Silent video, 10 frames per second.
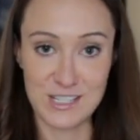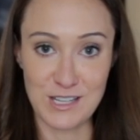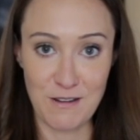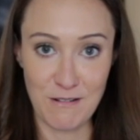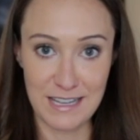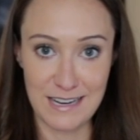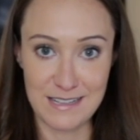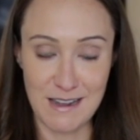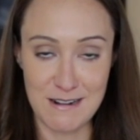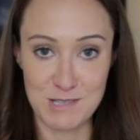So it
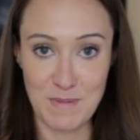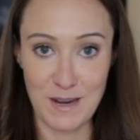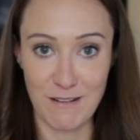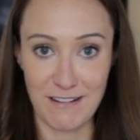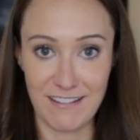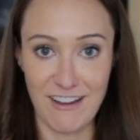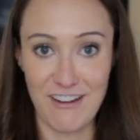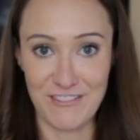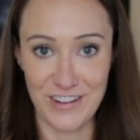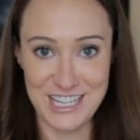is our spin on
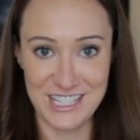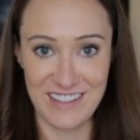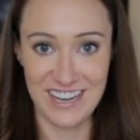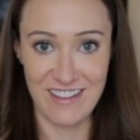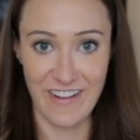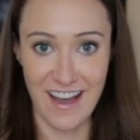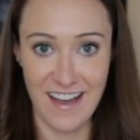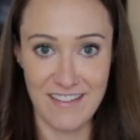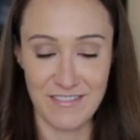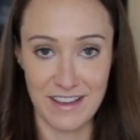a French
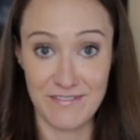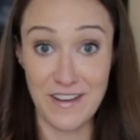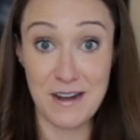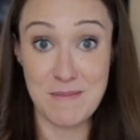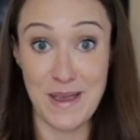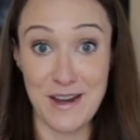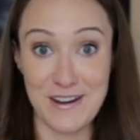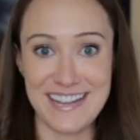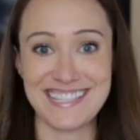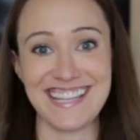75, a berry
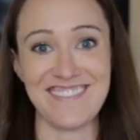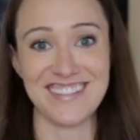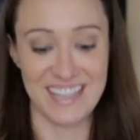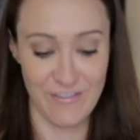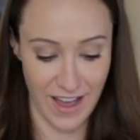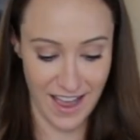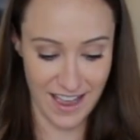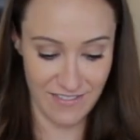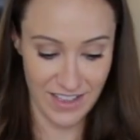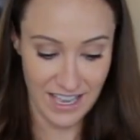75.